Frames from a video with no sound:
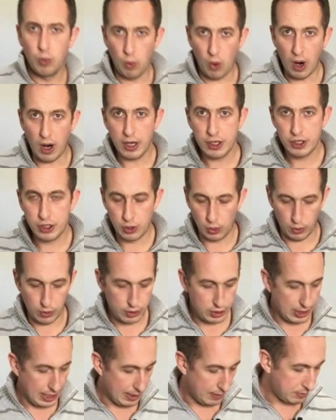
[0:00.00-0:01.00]
washed door
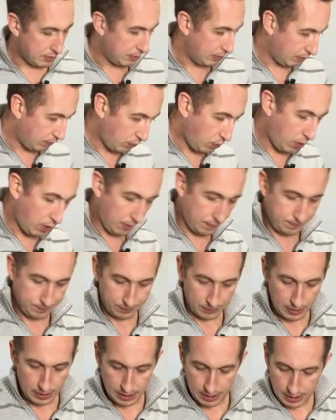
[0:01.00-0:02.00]
jambs before,
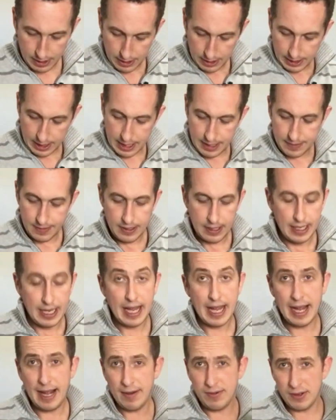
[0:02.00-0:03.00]
okay?
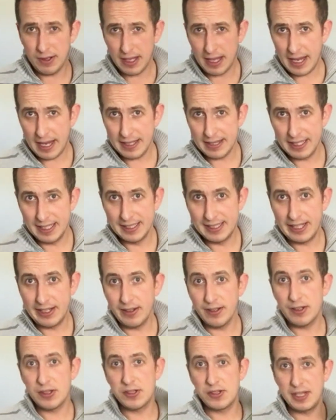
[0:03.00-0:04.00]
After that, the
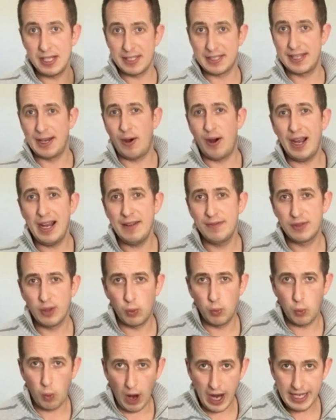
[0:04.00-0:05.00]
interior seats. Now I have the
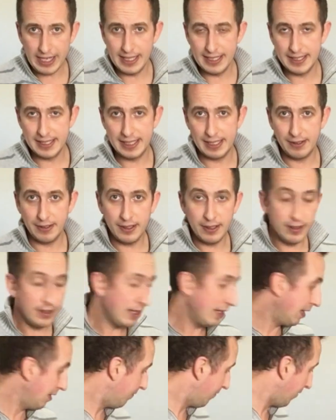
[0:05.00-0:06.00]
white interior, and I